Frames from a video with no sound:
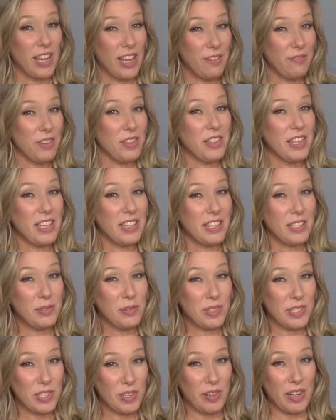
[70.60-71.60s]
If you think this
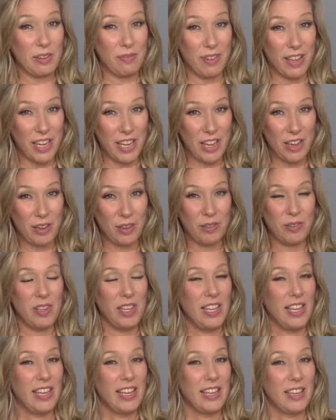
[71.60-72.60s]
was a great video,
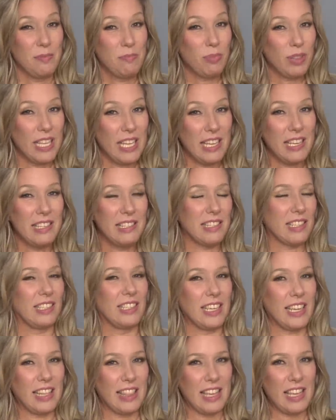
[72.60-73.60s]
please
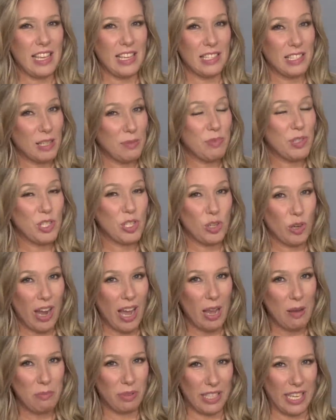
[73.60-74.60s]
click the
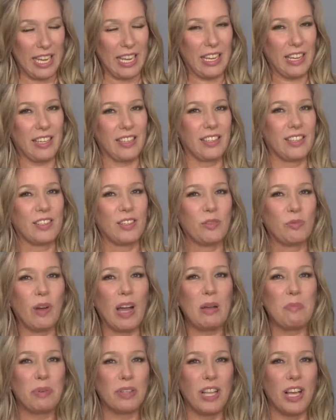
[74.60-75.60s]
subscribe link
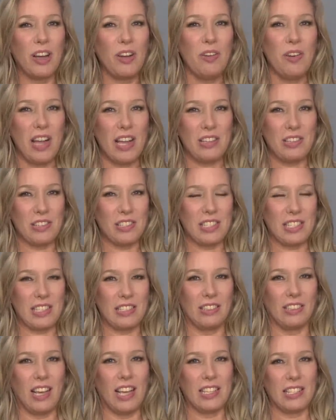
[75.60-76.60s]
right below and you'll see
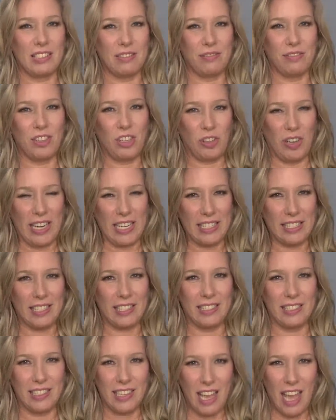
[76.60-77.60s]
lots of great
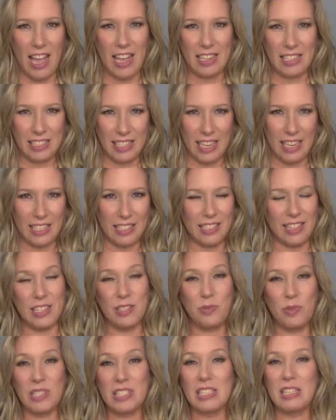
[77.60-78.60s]
content.
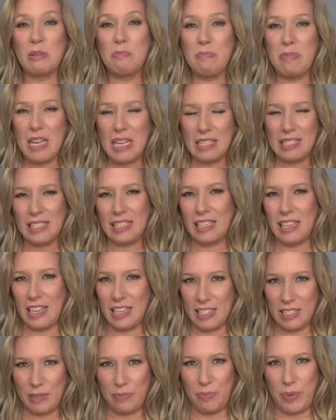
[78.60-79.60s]
This was an amazing
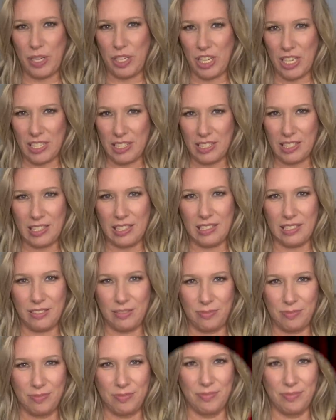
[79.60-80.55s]
experience.